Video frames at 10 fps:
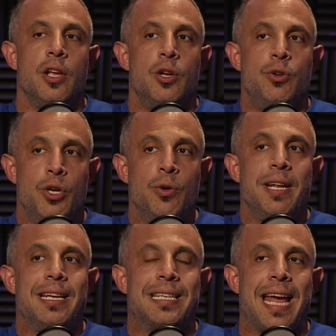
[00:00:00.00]
you do
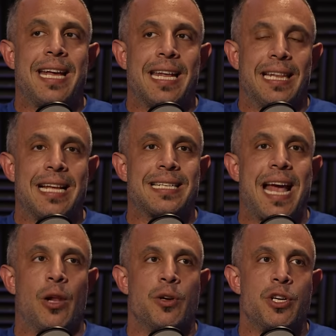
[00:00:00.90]
need to take in less
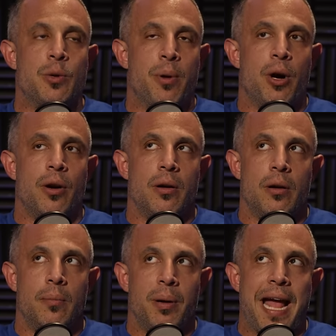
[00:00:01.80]
calories than you burn.
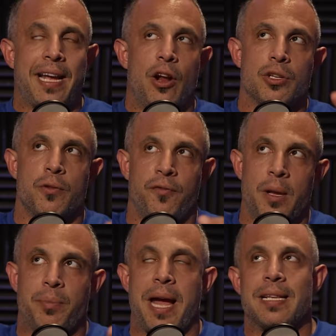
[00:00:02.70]
But I can also
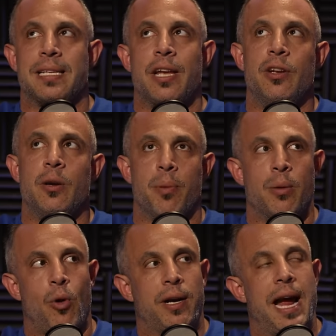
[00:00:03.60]
flip that and say you need to
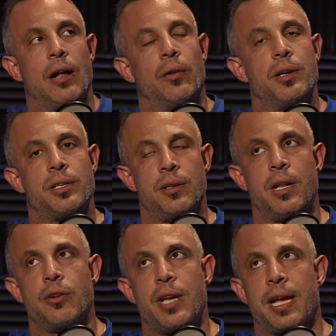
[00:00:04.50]
burn more calories
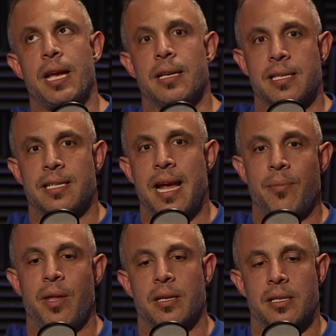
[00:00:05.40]
than you take in. It's the
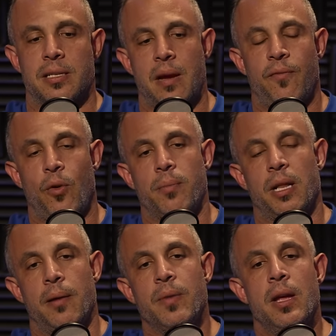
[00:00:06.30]
same thing. It's the same
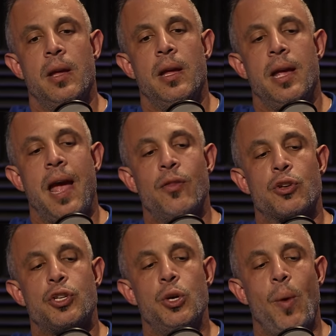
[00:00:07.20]
formula. And
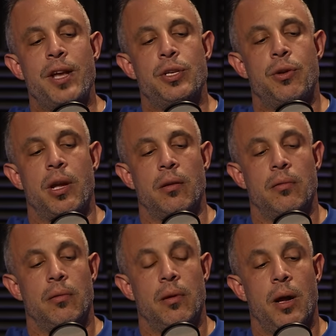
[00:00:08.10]
there's two ways you
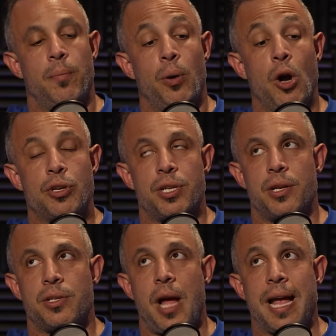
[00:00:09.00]
can approach
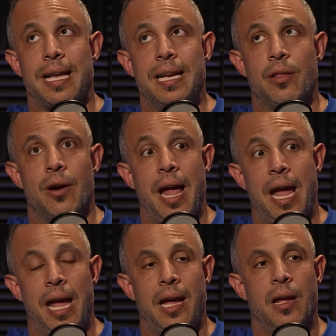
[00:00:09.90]
this. I can either
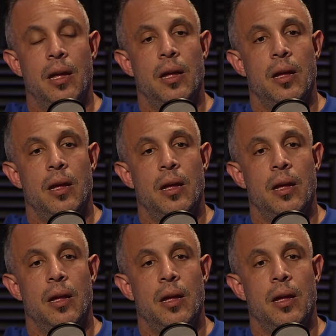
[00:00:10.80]
A,